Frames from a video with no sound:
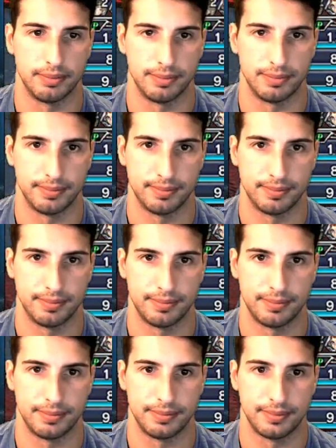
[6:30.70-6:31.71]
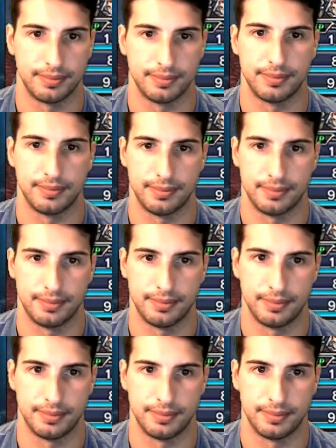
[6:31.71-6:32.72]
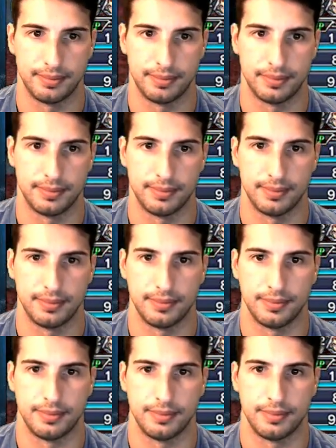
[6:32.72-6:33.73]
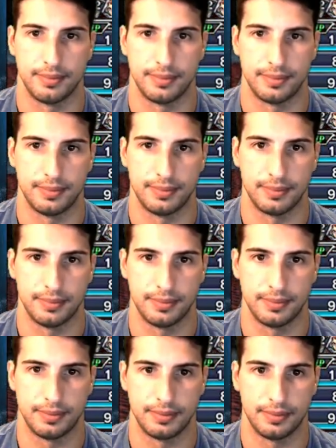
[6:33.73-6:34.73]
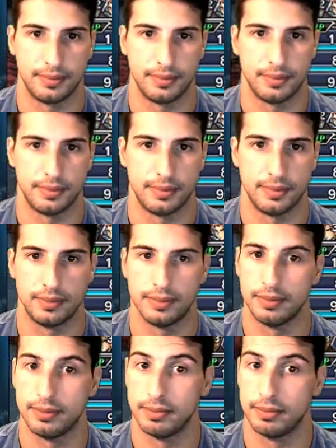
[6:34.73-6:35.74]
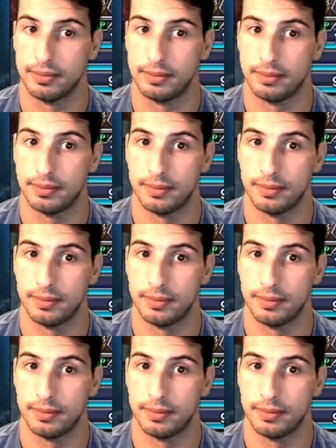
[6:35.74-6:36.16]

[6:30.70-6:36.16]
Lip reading: [no speech]